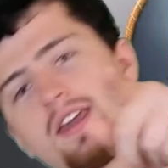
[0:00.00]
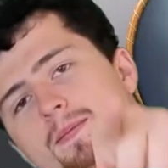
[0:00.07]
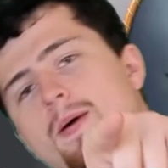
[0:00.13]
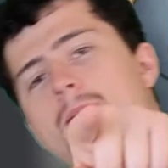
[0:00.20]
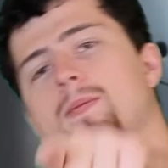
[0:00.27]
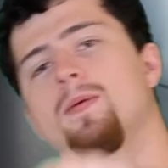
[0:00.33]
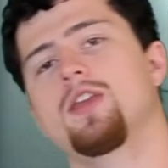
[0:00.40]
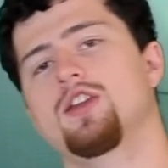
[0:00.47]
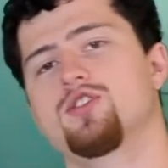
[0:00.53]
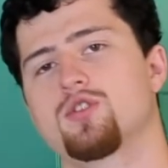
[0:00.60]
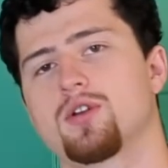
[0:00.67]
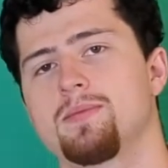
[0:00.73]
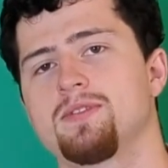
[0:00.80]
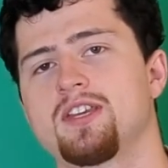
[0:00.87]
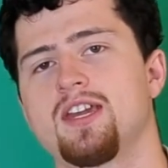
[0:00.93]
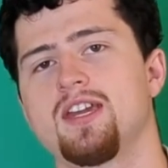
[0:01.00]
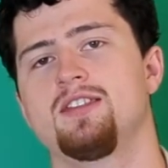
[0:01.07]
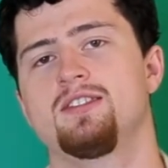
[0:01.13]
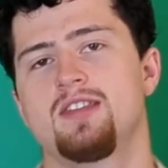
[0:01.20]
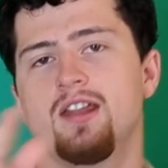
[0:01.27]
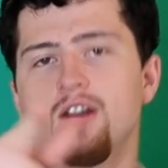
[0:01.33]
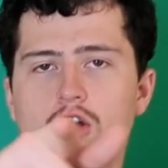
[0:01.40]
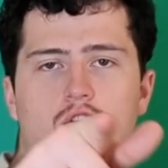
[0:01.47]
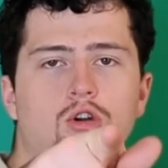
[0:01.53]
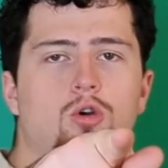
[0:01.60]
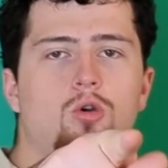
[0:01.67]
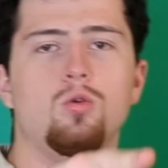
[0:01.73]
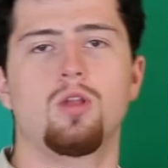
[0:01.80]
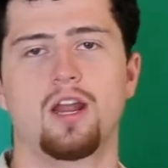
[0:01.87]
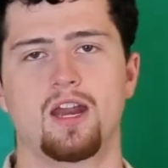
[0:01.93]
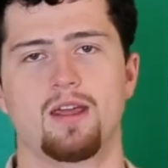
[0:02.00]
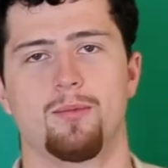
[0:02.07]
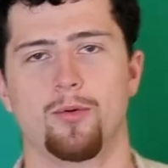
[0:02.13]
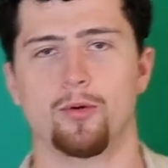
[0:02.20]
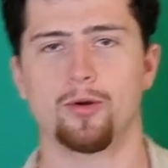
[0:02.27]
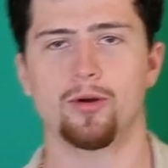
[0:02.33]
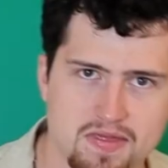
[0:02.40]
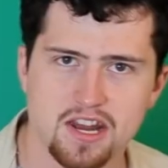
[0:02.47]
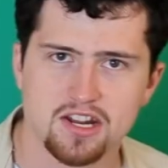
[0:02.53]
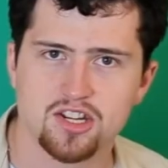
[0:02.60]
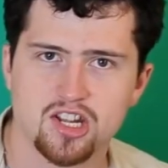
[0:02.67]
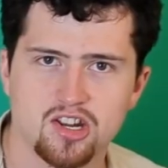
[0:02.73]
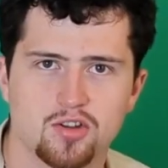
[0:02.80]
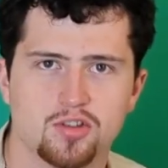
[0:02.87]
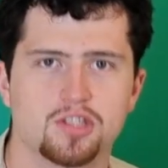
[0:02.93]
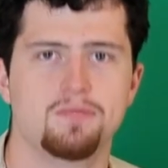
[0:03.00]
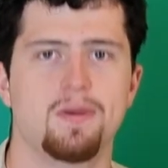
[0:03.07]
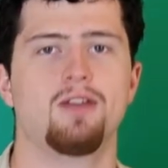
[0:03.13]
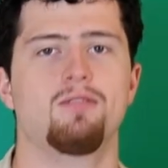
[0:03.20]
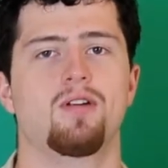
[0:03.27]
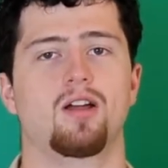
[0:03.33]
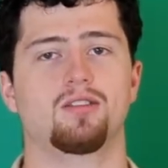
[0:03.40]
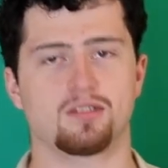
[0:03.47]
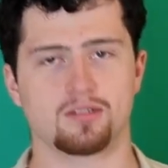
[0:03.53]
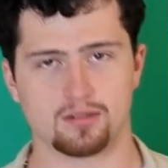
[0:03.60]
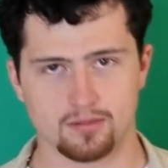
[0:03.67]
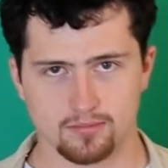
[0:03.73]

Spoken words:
Give up on your dreams, kids, they're not cool anymore. And they cheat on speedruns.